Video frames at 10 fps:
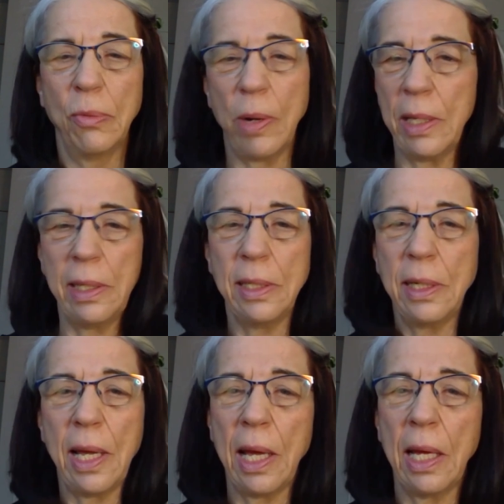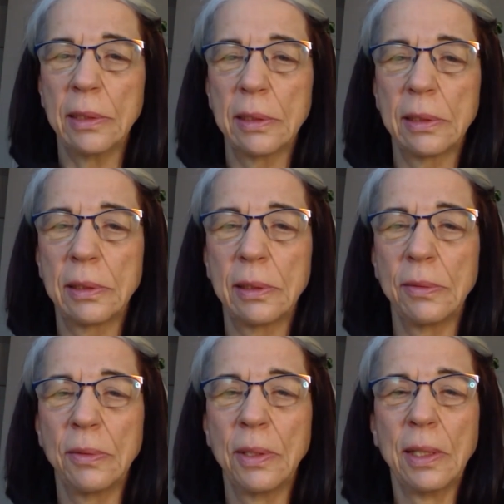Why didn't I ask
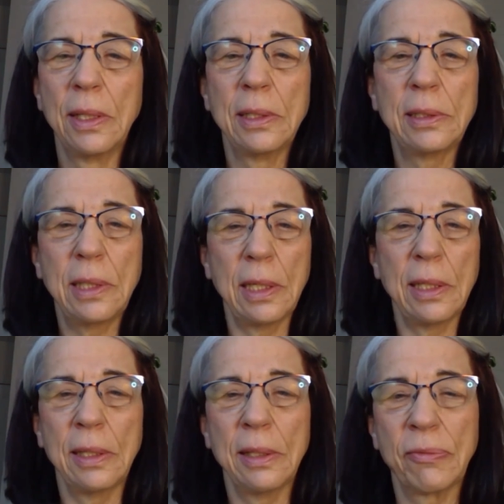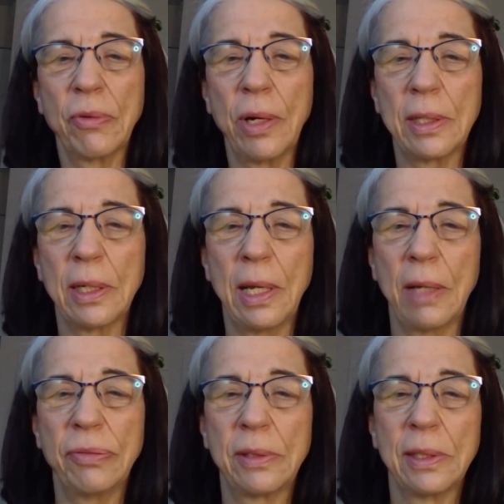to sit in the front
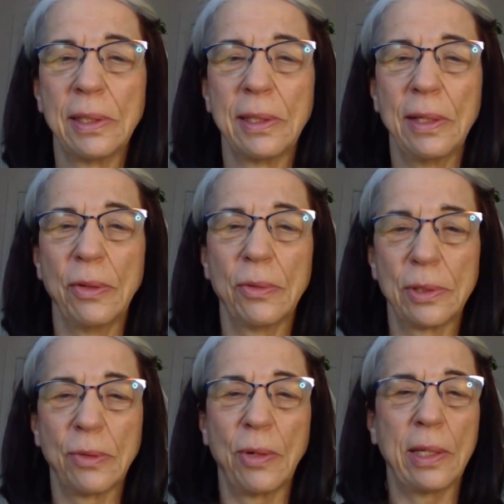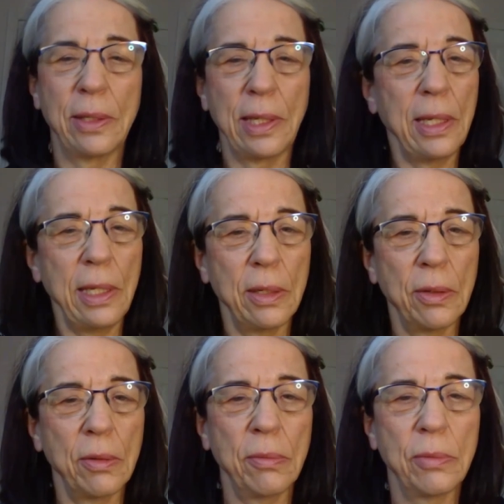left, so I could
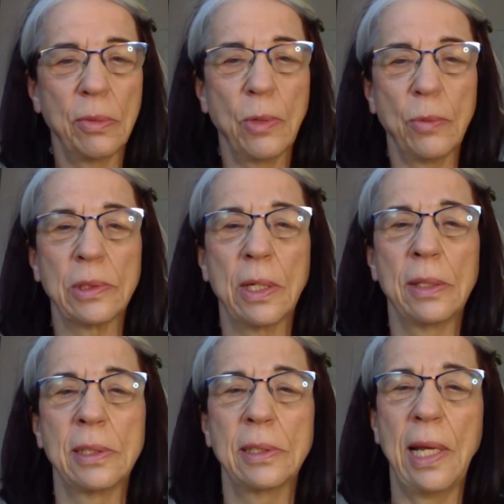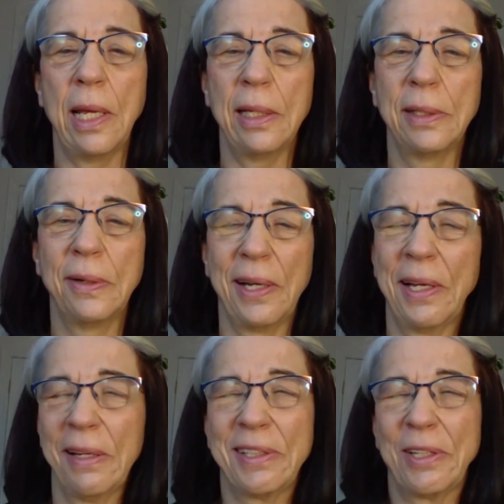hear what was on the stage?
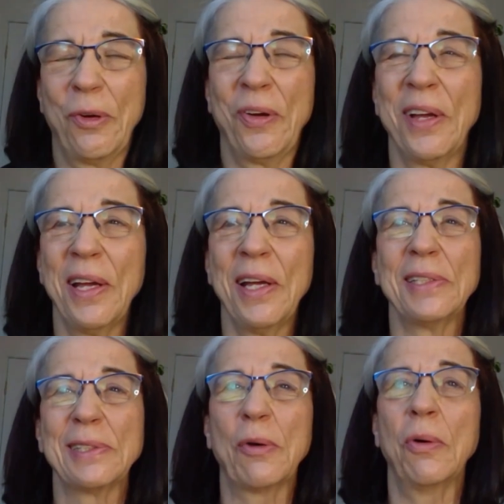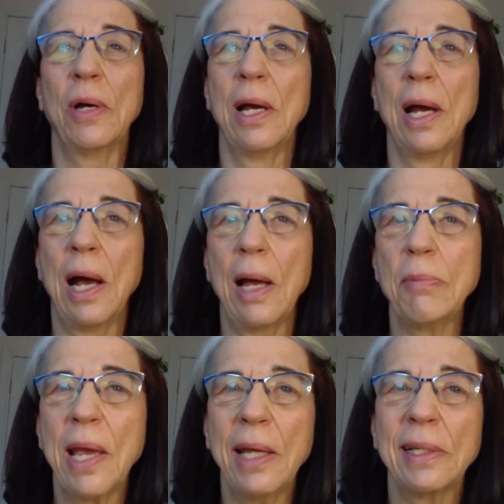so so I
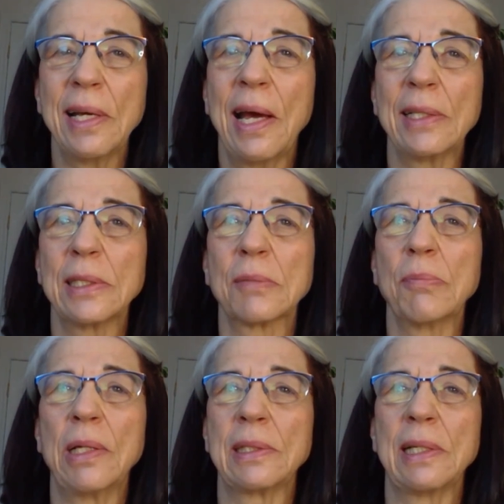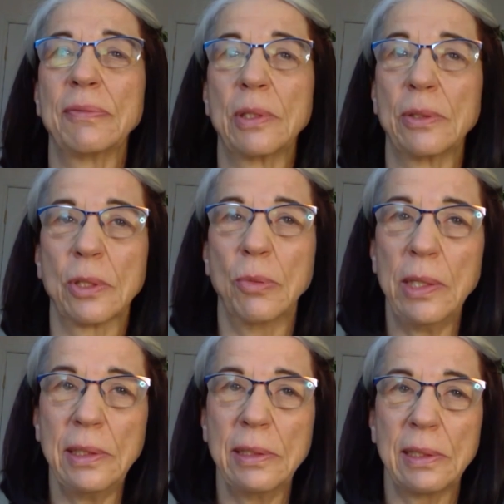began to ask myself those
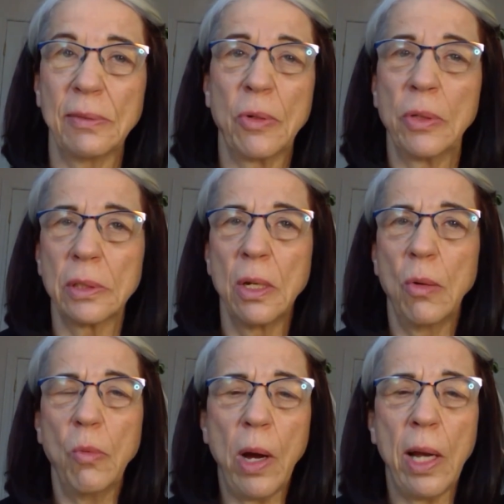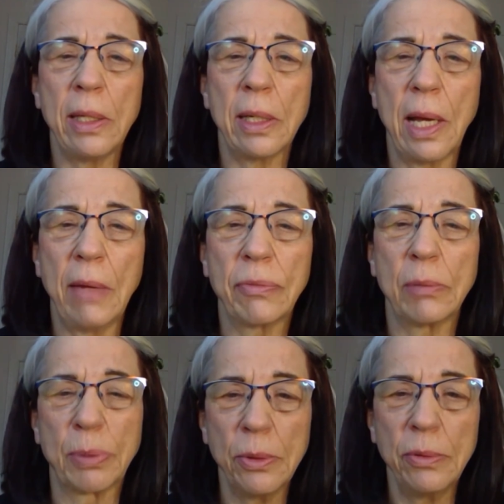questions. Of course, why did I have to
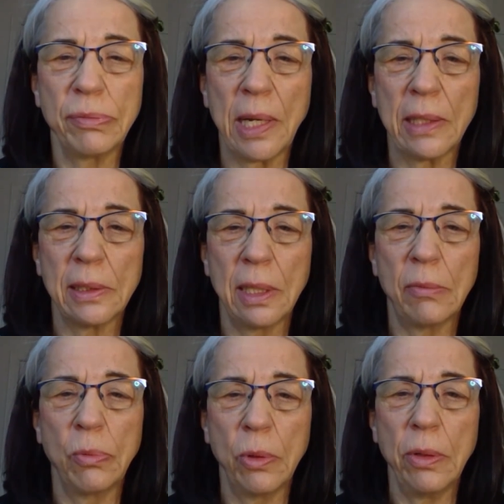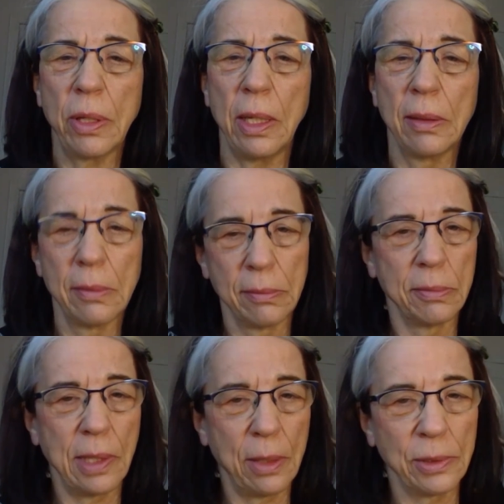prove myself worthy?
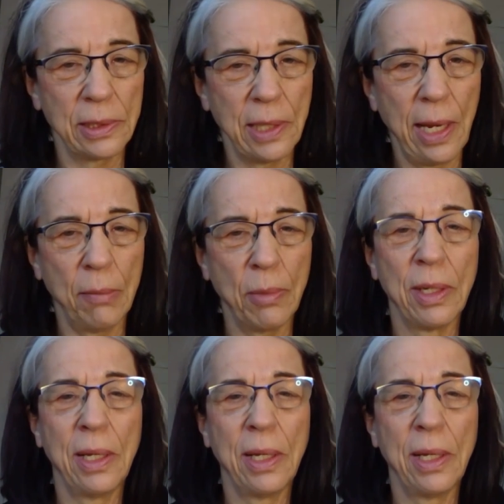That was shame.